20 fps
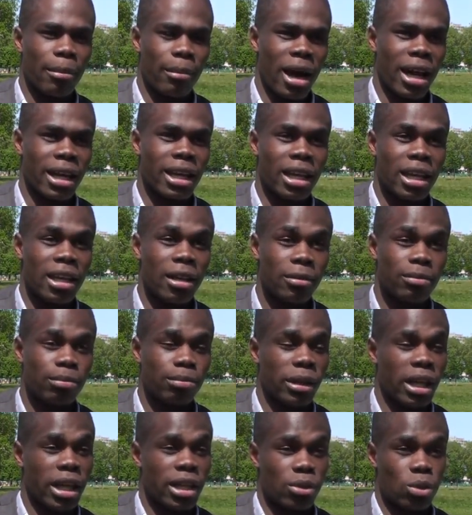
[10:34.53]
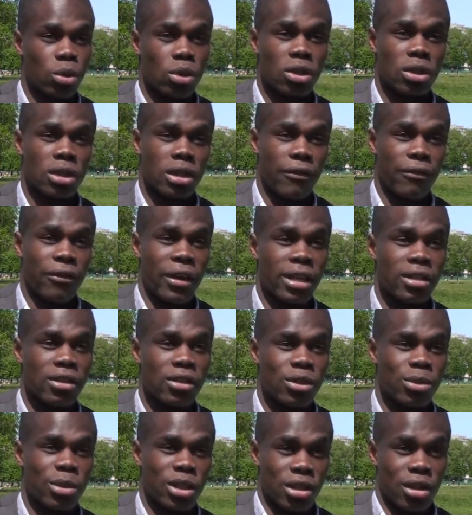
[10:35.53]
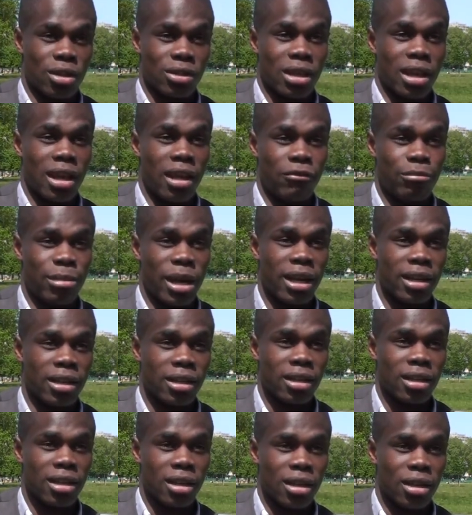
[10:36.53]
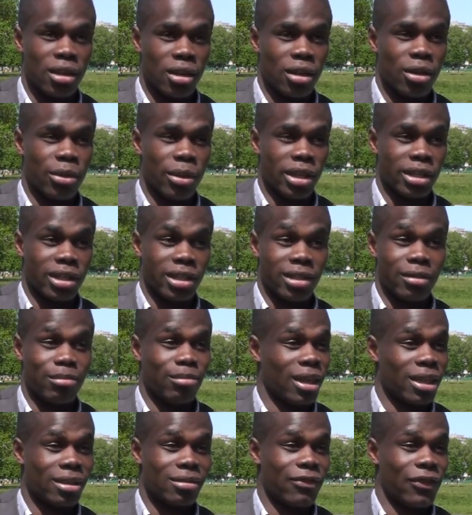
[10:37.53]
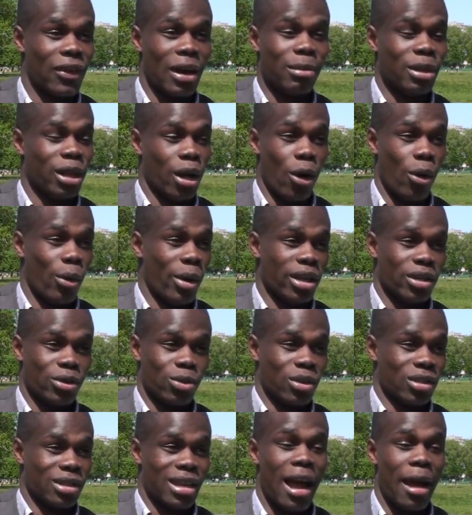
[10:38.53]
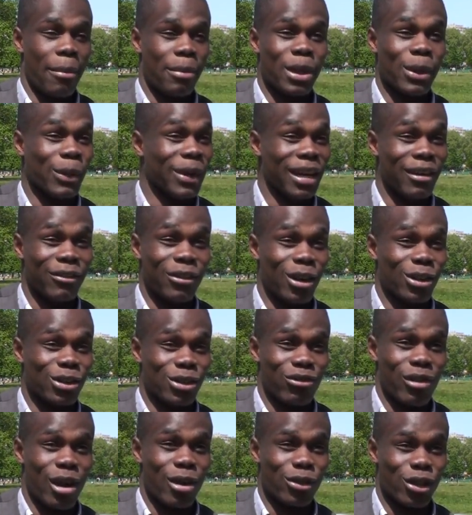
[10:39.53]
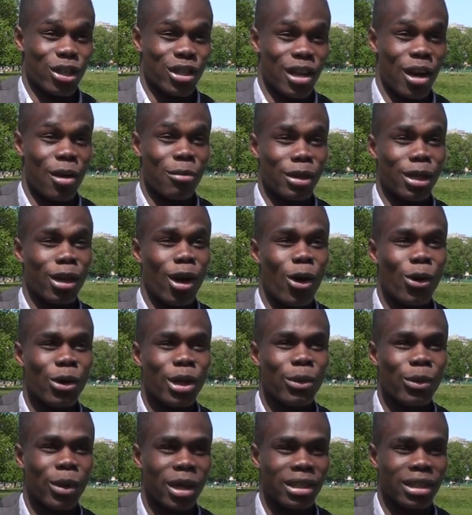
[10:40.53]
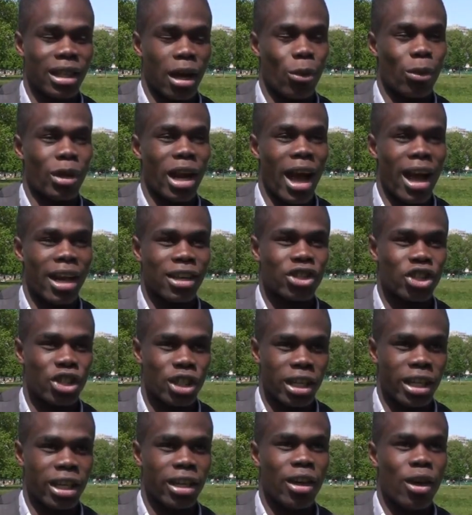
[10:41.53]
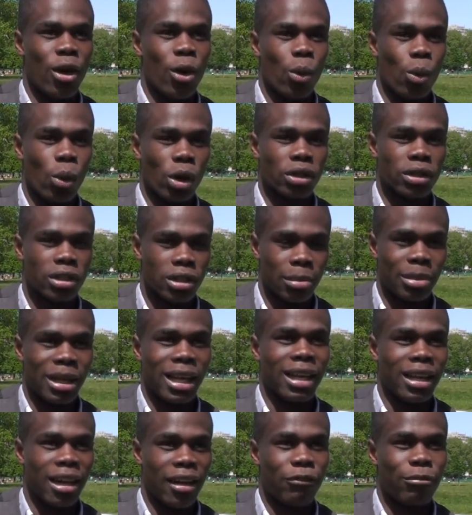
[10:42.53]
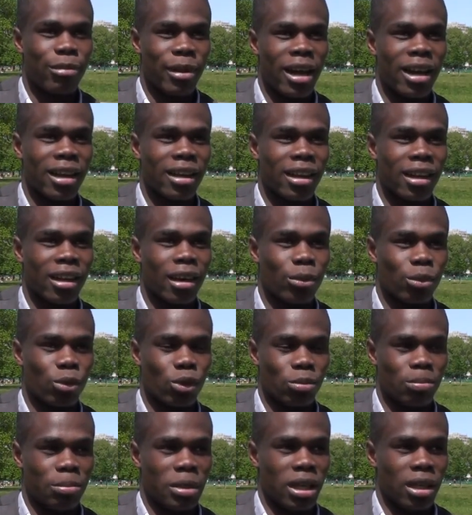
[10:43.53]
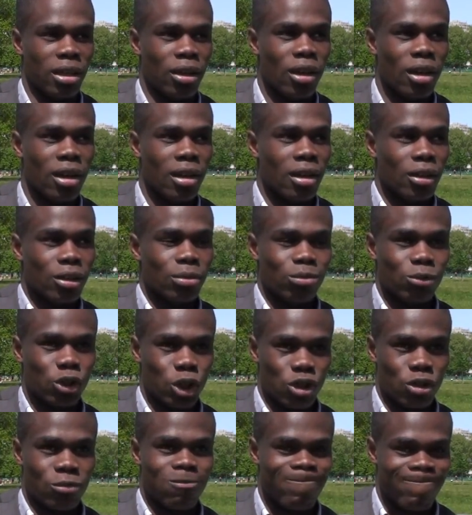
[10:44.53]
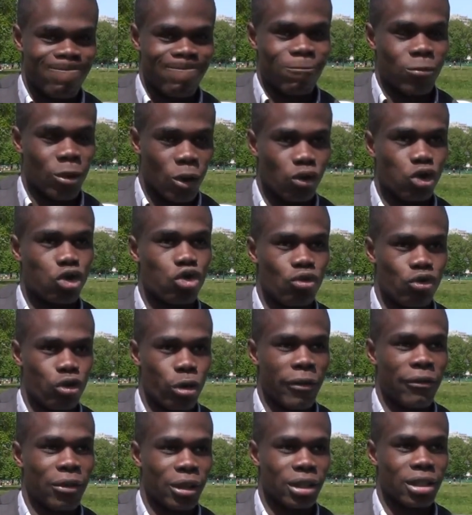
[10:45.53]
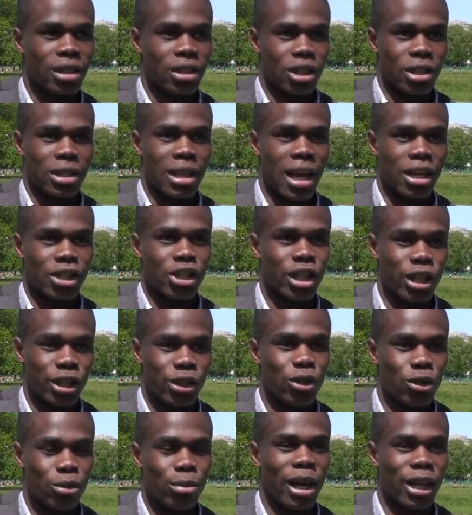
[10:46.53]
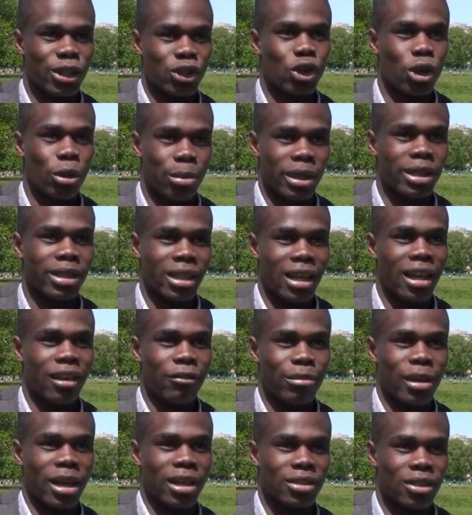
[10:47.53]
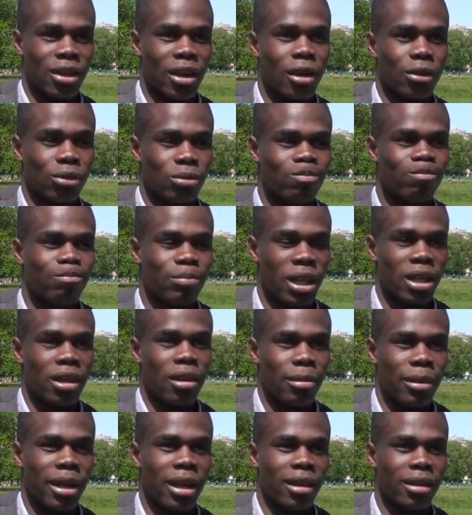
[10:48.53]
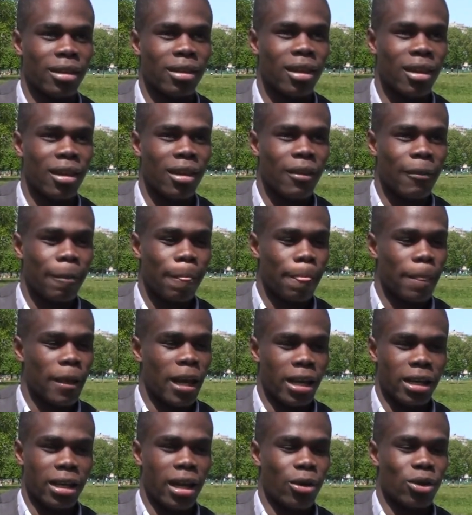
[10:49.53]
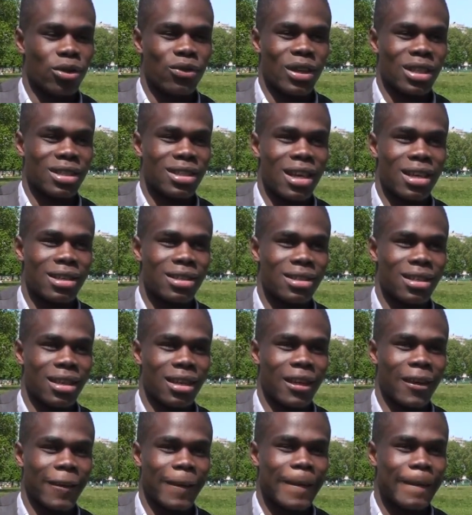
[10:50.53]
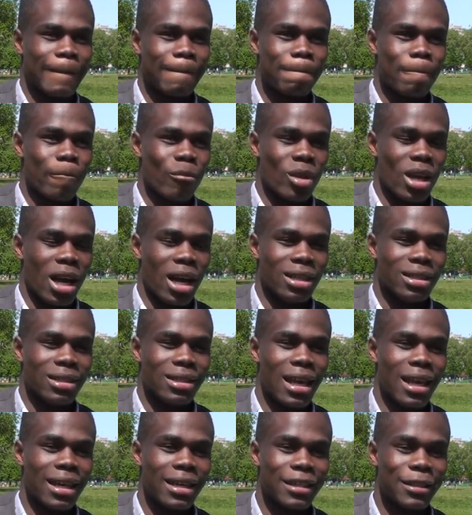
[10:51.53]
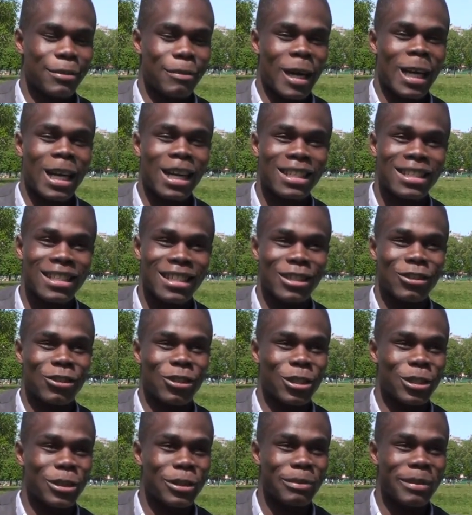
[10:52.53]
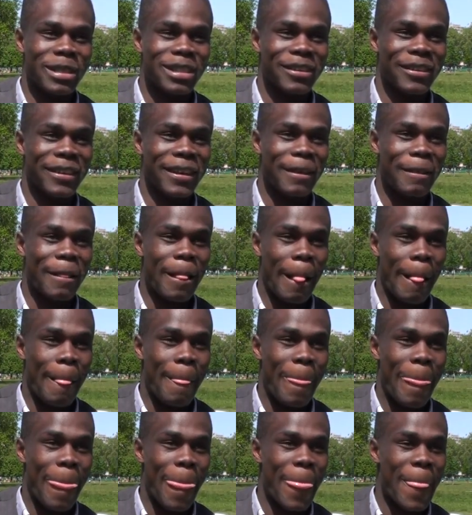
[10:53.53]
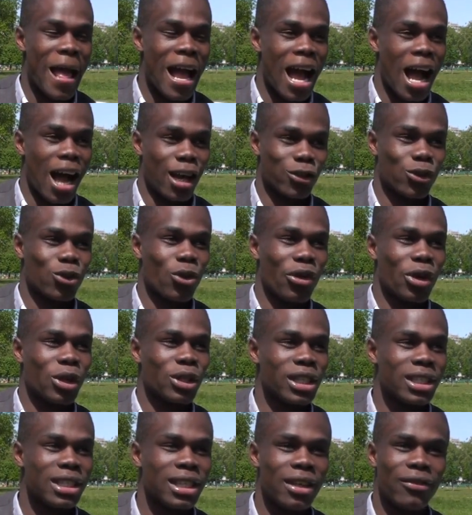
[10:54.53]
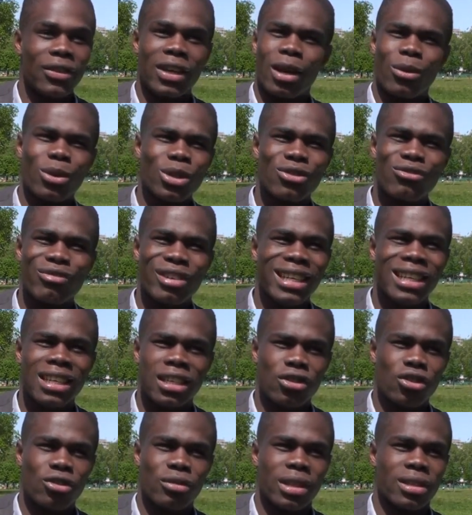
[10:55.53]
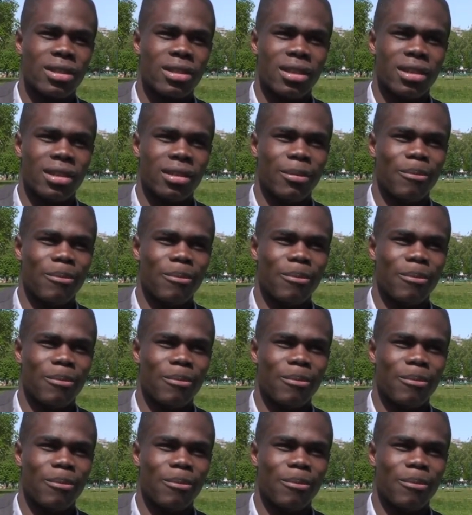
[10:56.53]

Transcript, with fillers: My key place was defence, which I was a left back. Which my family always was happy whenever I was around because I'll be the only one that would actually want to play left back and would be just driven to just actually do my job in the left back, so I was committed, and that was fantastic. And tennis, my cousin introduced me to it. Okay. I saw it on the TV and I wasn't really interested.